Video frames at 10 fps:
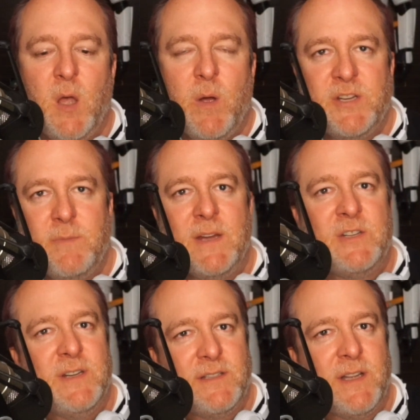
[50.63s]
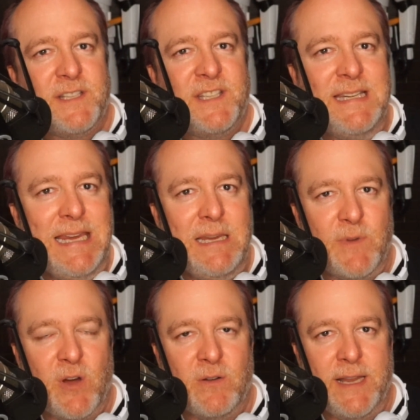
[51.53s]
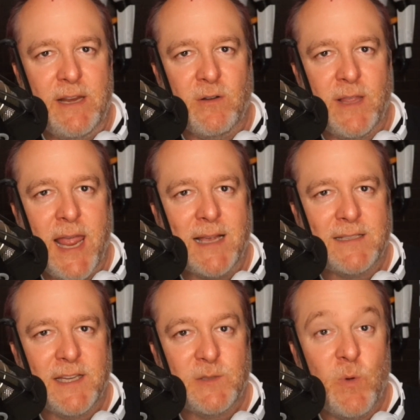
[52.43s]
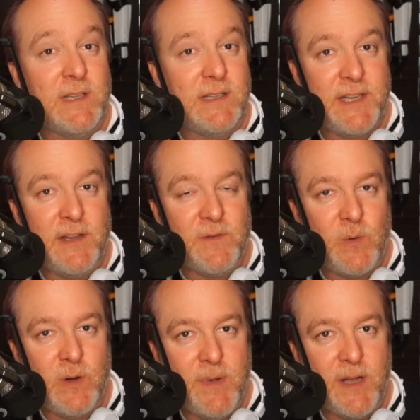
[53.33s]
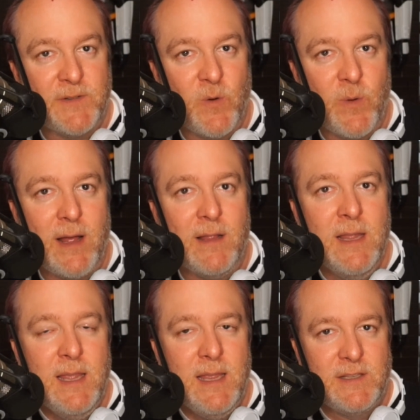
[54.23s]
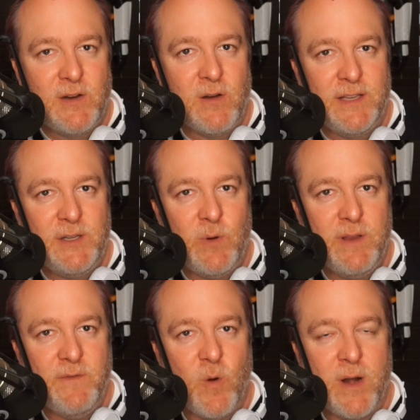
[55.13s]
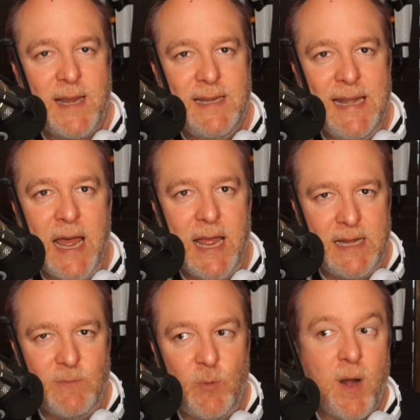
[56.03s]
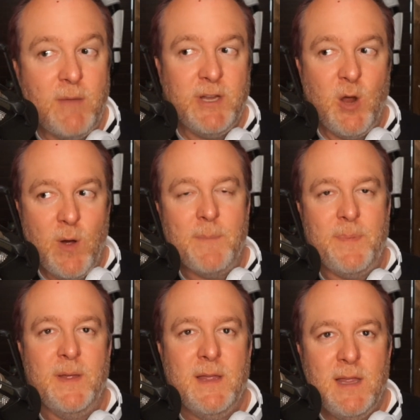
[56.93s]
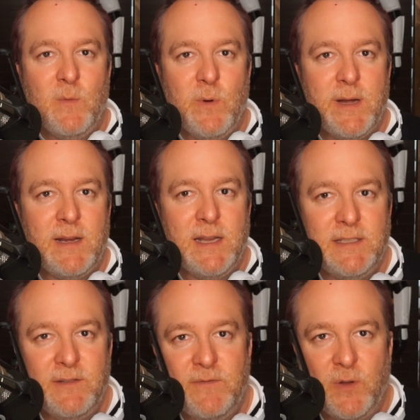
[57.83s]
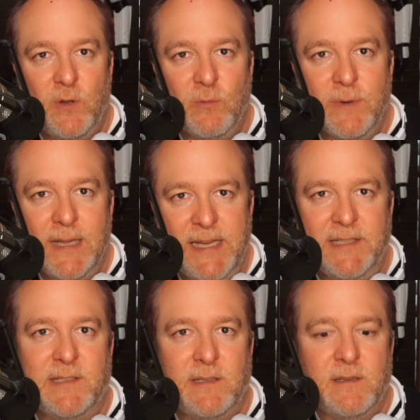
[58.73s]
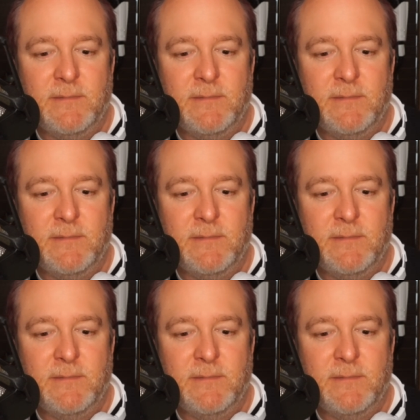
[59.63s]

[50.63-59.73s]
Oh, I should mention it's on Steam, currently in early access. Was on sale for $20 for a while. Is currently $24.99 and will probably go up when it is in full release.